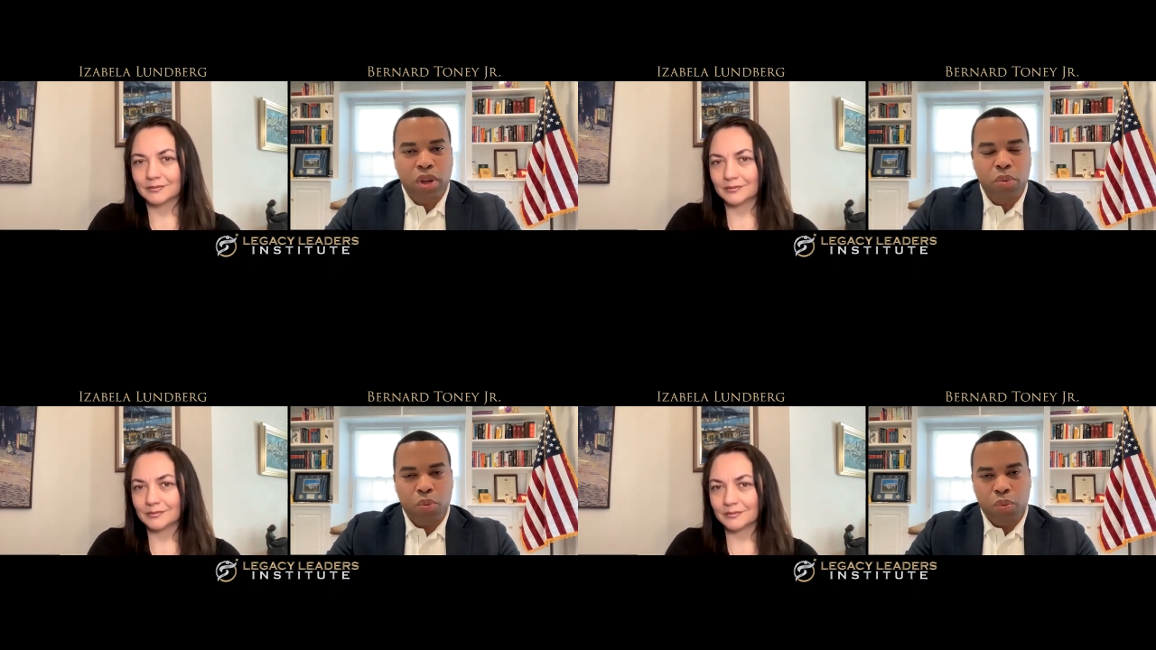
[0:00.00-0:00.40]

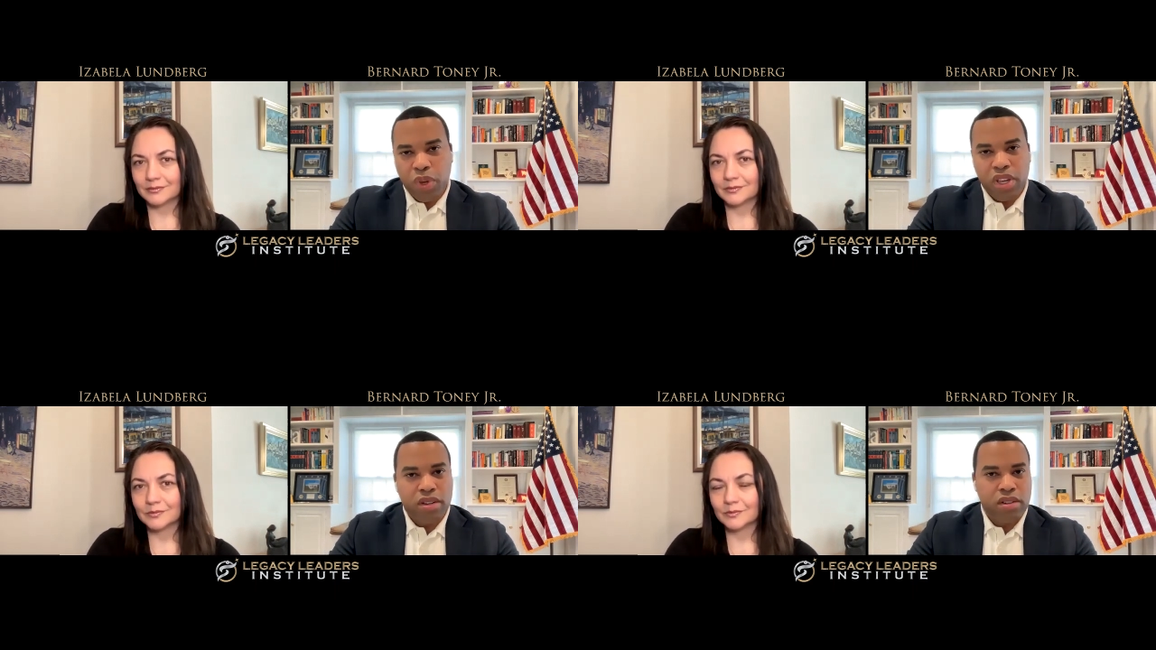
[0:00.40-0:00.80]
Speaker 1: that we
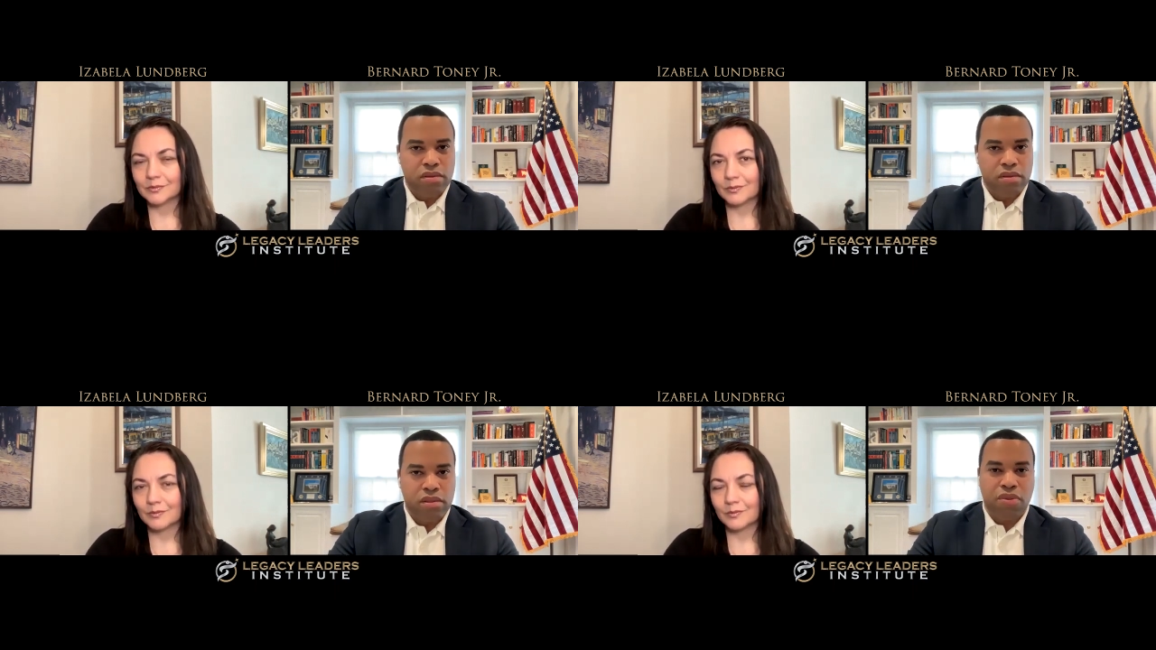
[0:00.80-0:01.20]
we
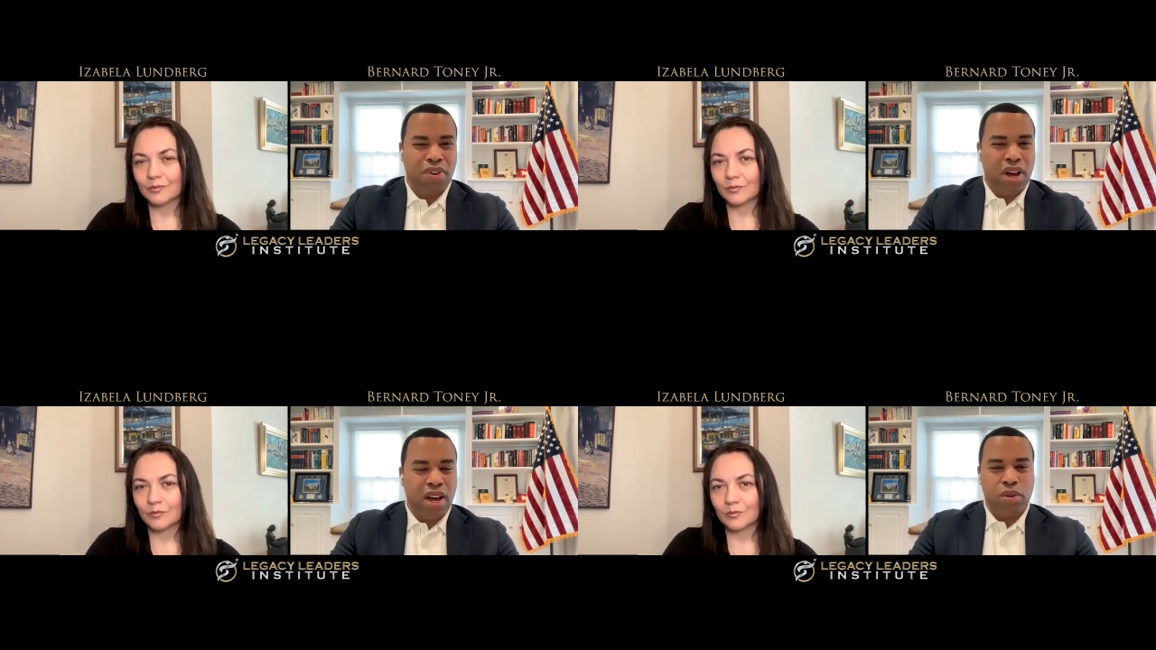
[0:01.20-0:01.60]
can you
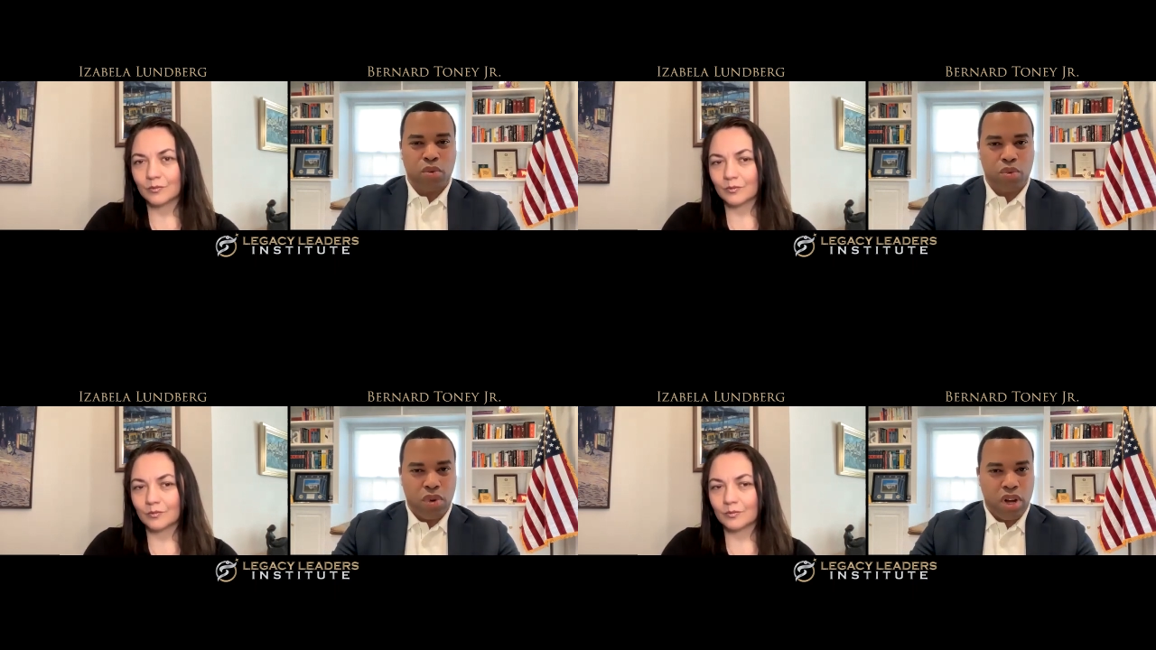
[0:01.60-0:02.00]
know
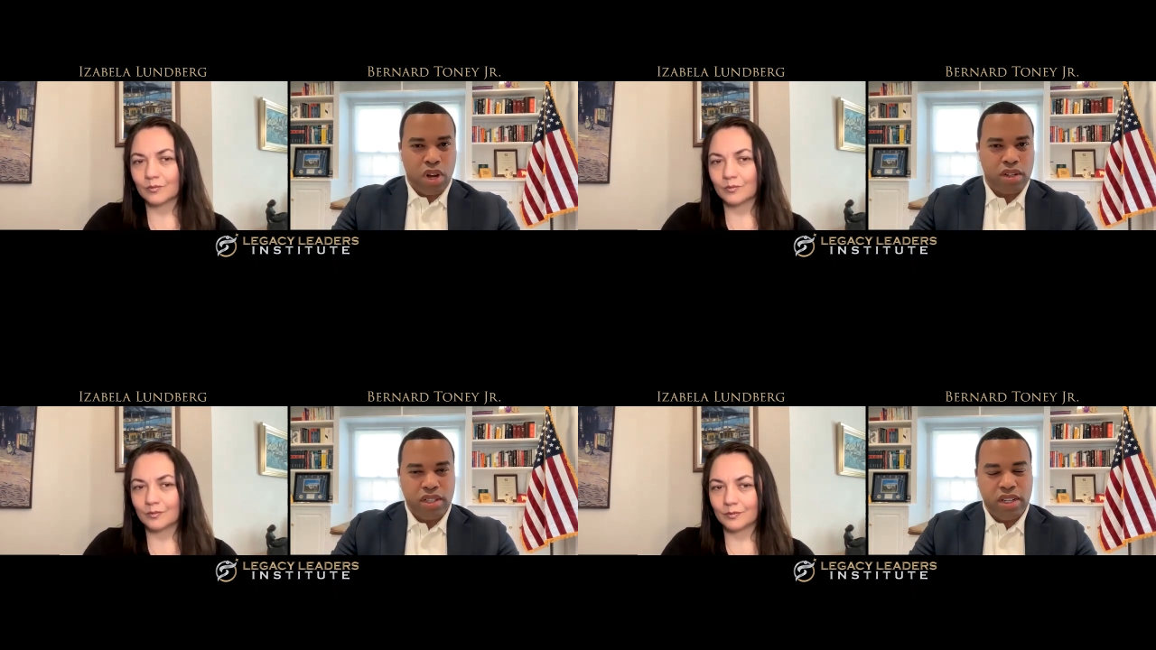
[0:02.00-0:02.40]
find
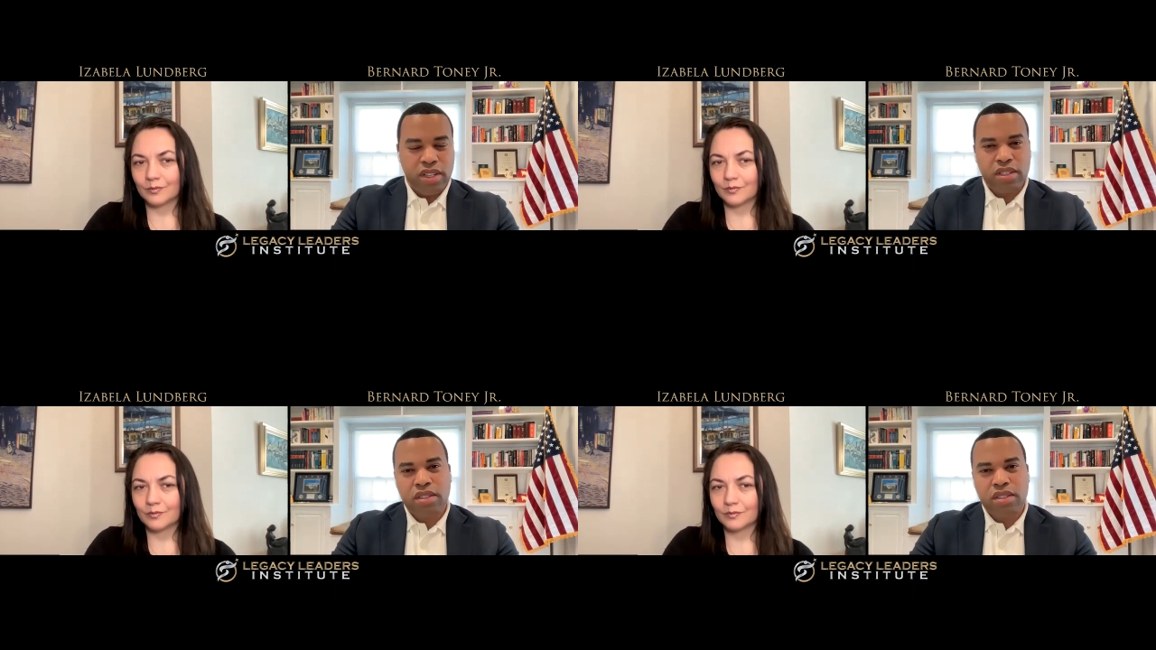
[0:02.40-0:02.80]
uh,
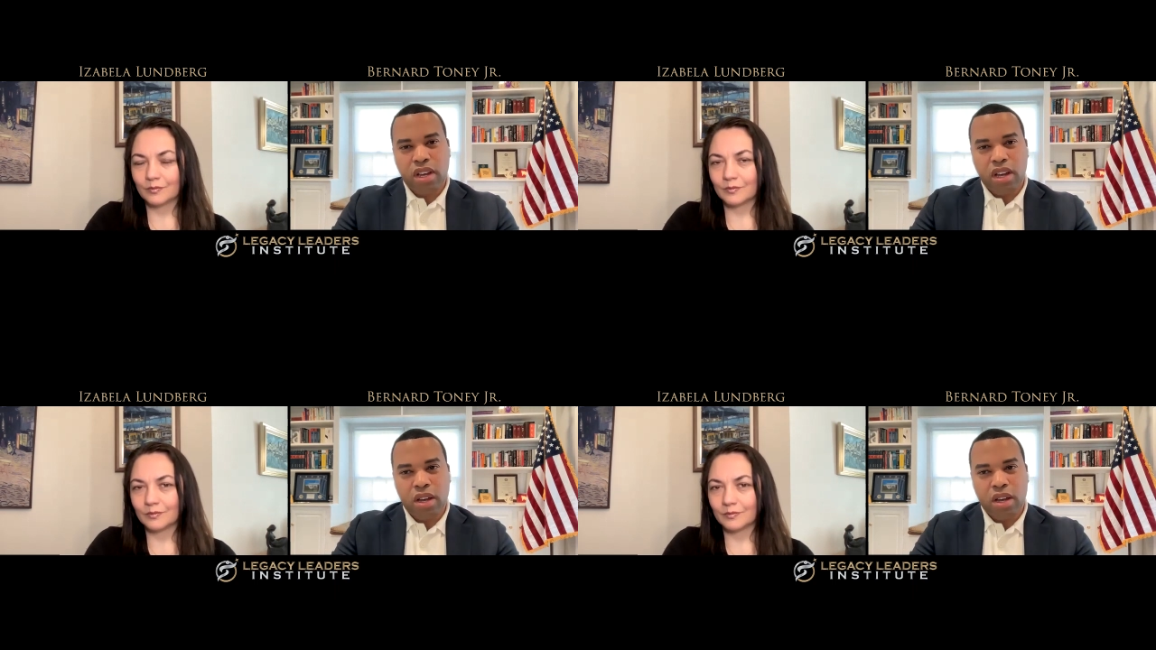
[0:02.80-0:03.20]

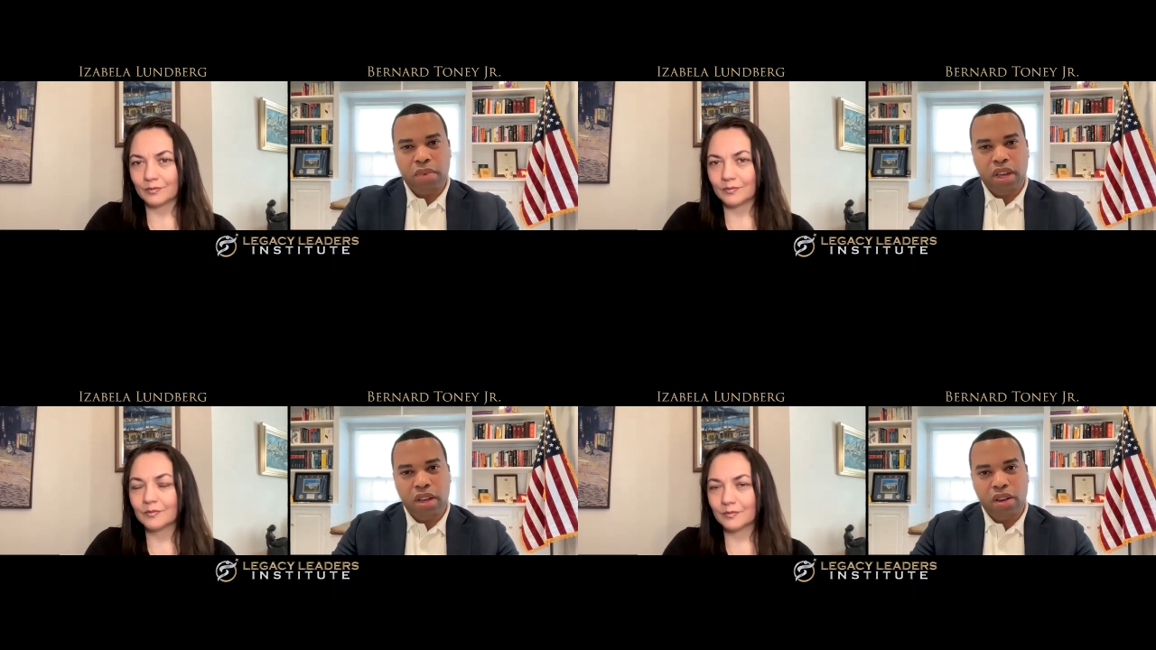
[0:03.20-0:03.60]
diseases
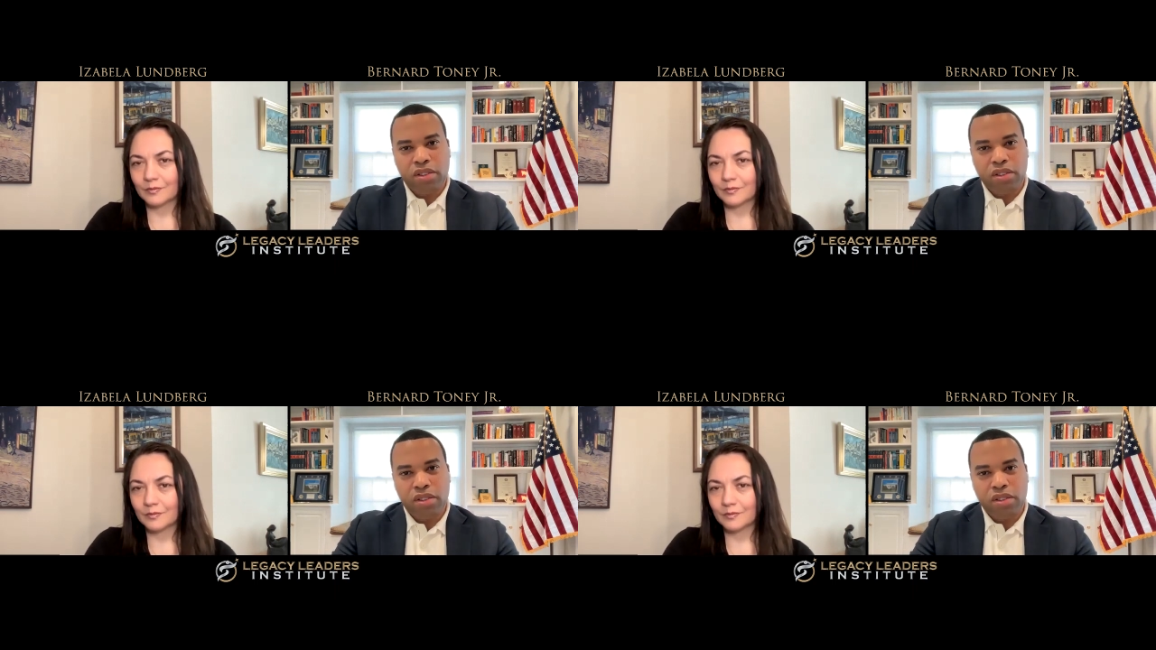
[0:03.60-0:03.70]
um,